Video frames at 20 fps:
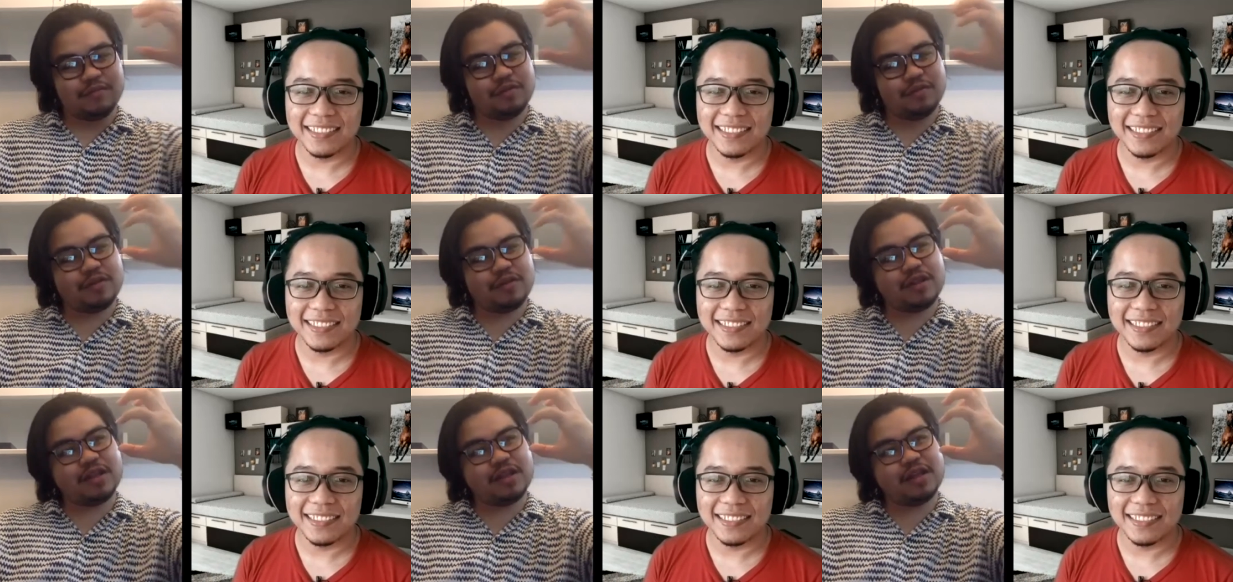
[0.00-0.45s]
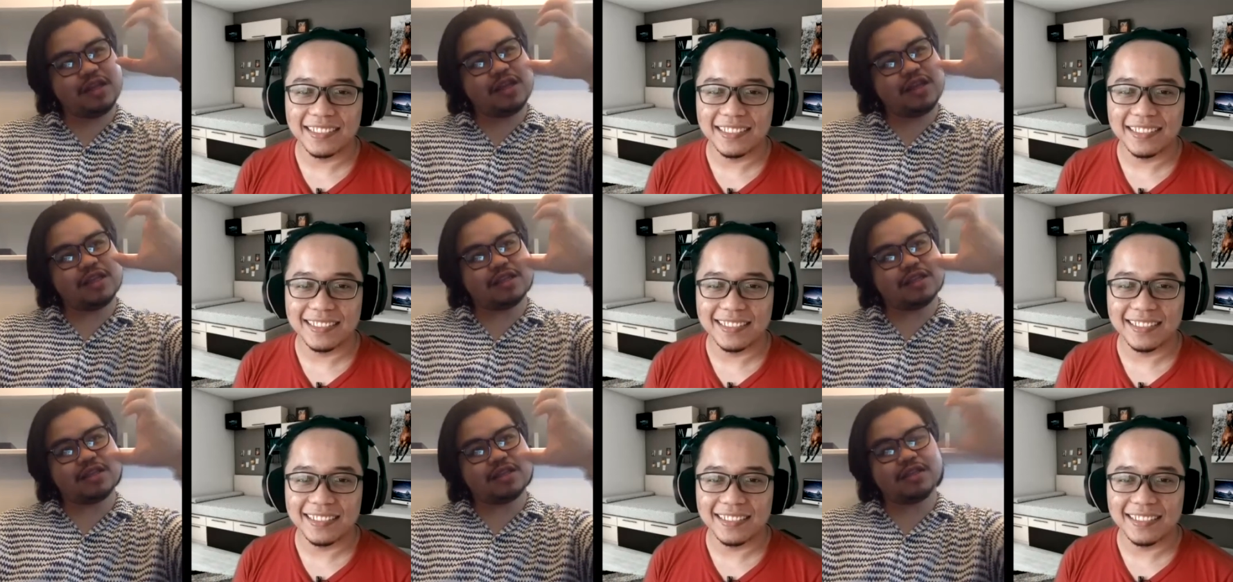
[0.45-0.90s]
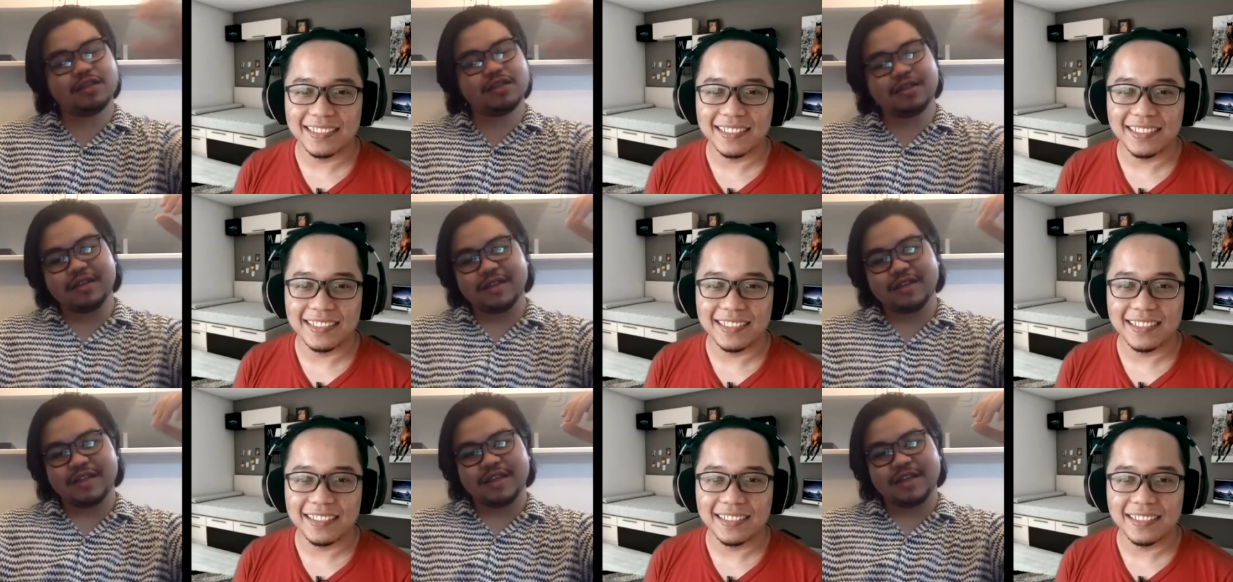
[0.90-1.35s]
Speaker 1: Putin is
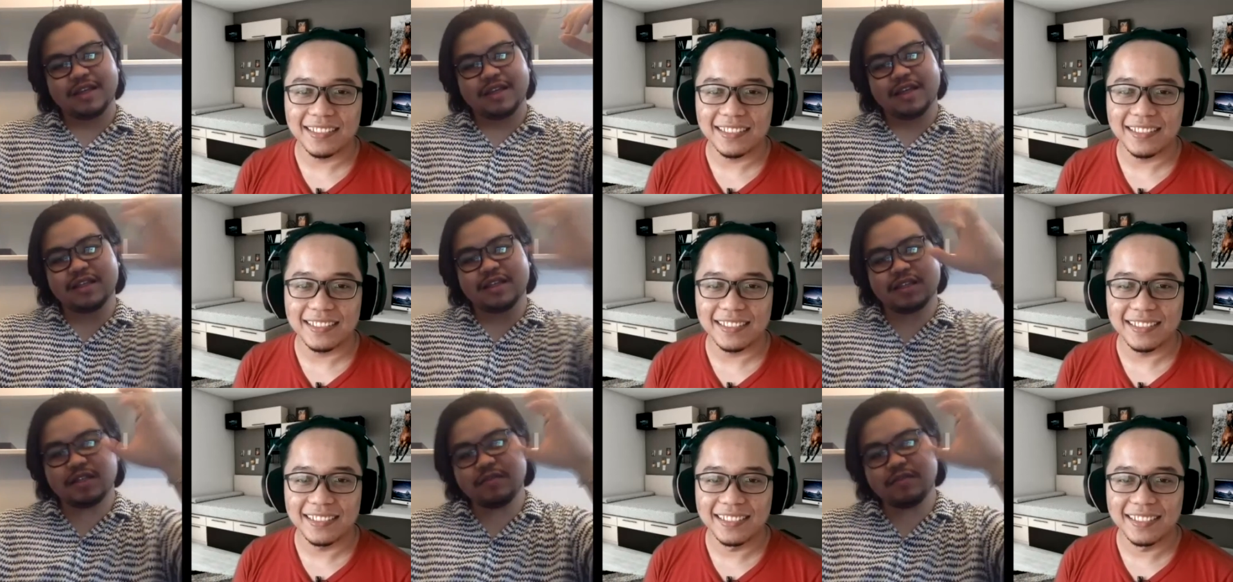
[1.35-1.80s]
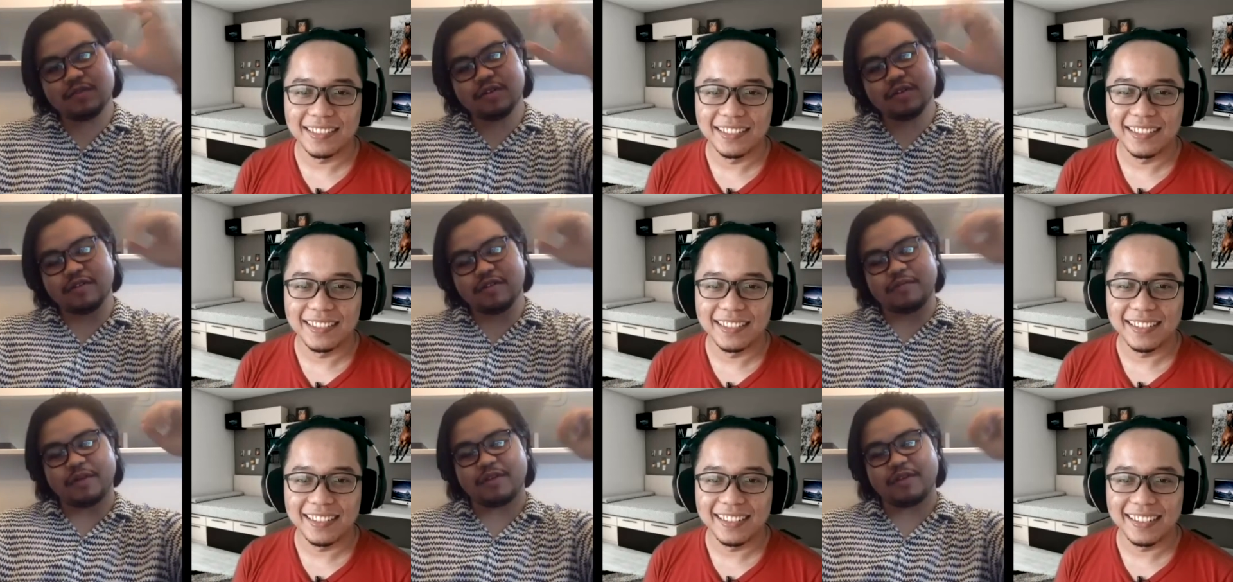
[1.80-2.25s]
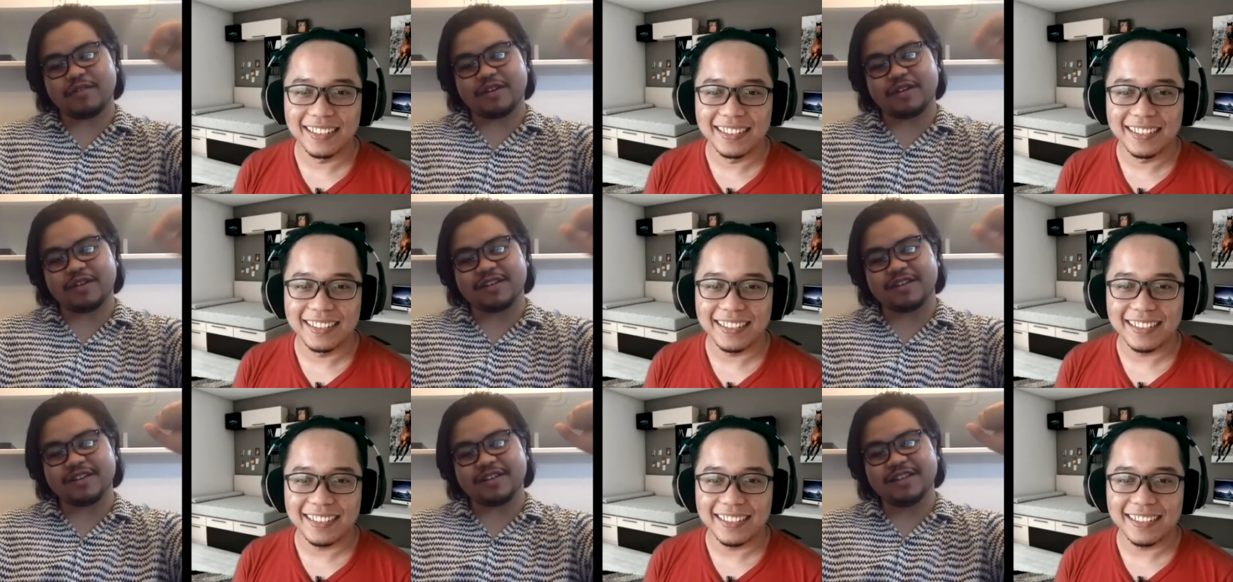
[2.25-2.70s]
a symbol of power